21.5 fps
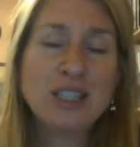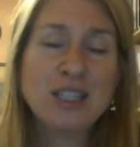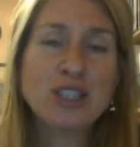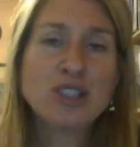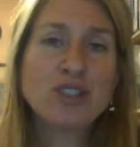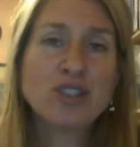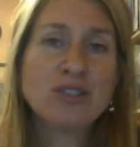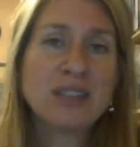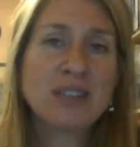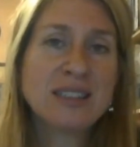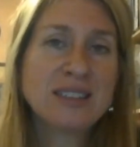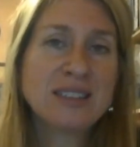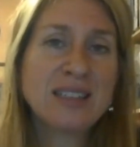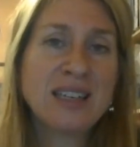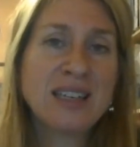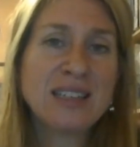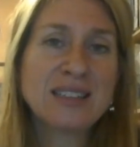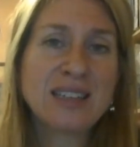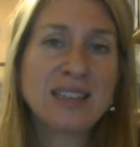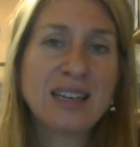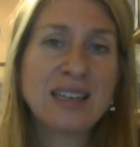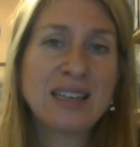Stress and
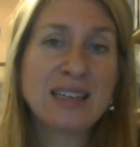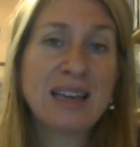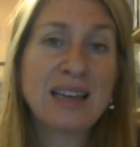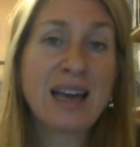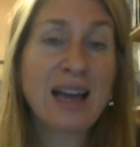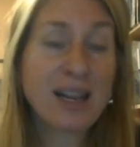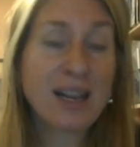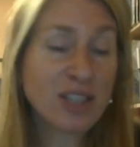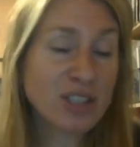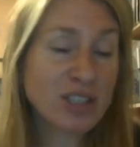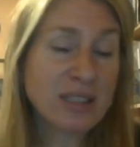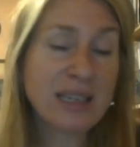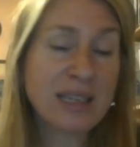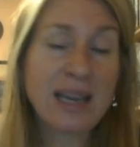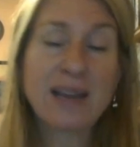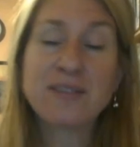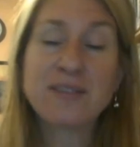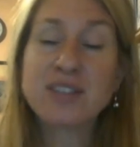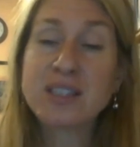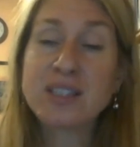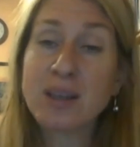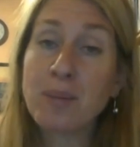anxiety actually
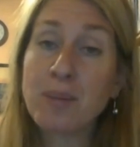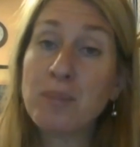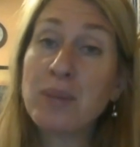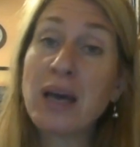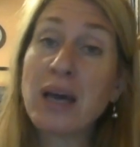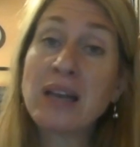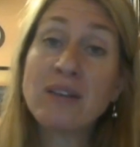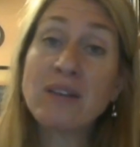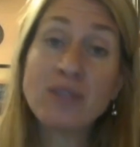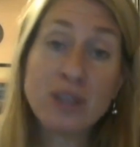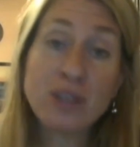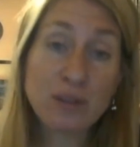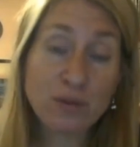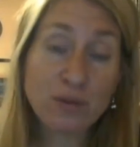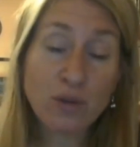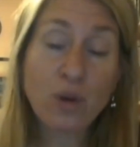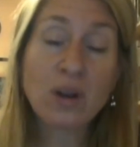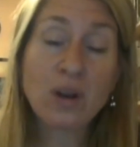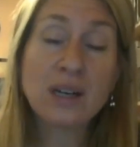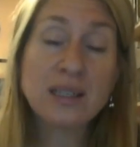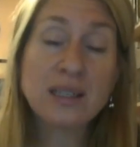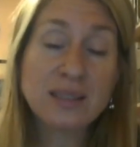have some benefit
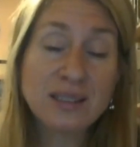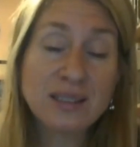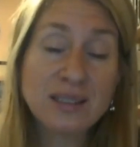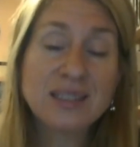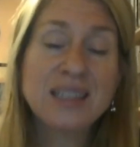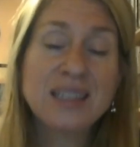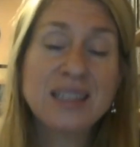for us,